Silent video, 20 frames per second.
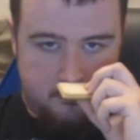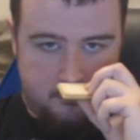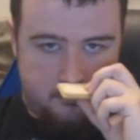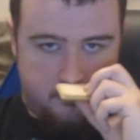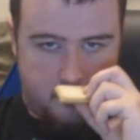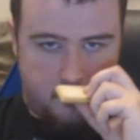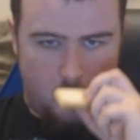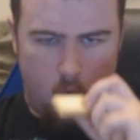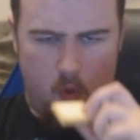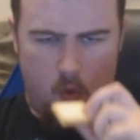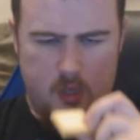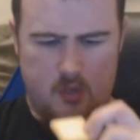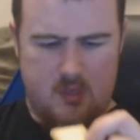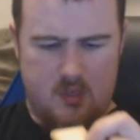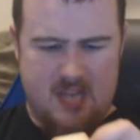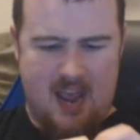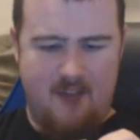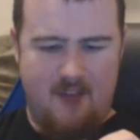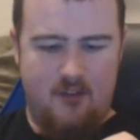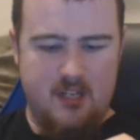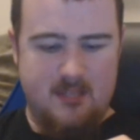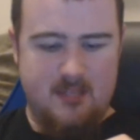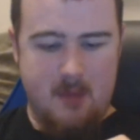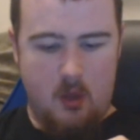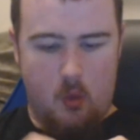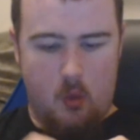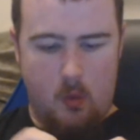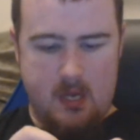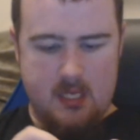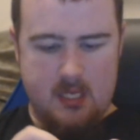Oh, you definitely smell
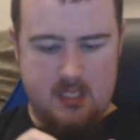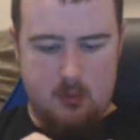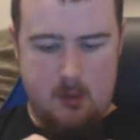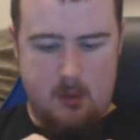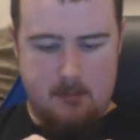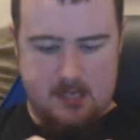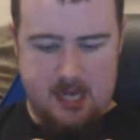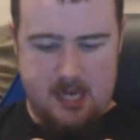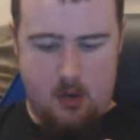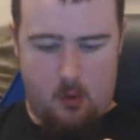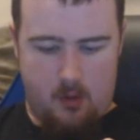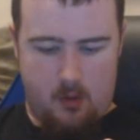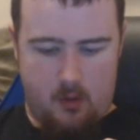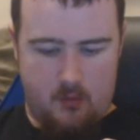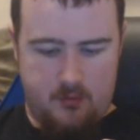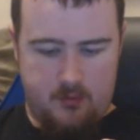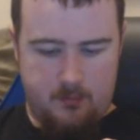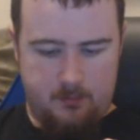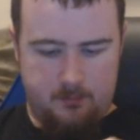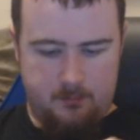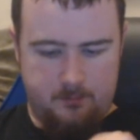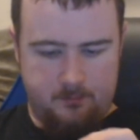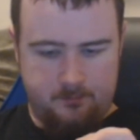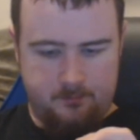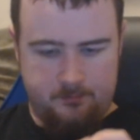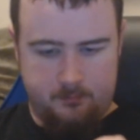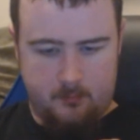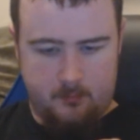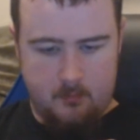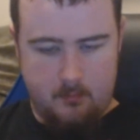the sweet potato in those.
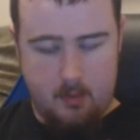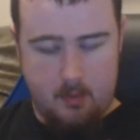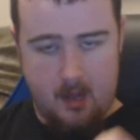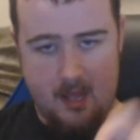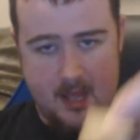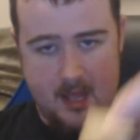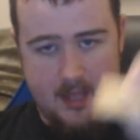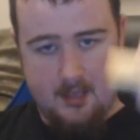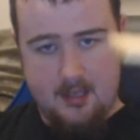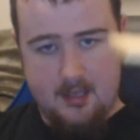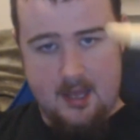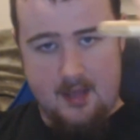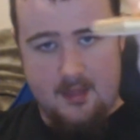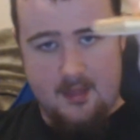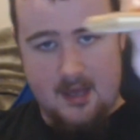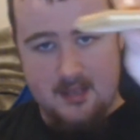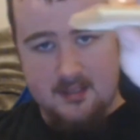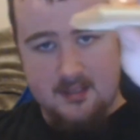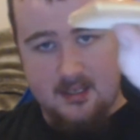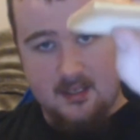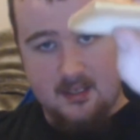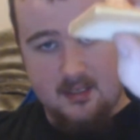But yeah, that's it.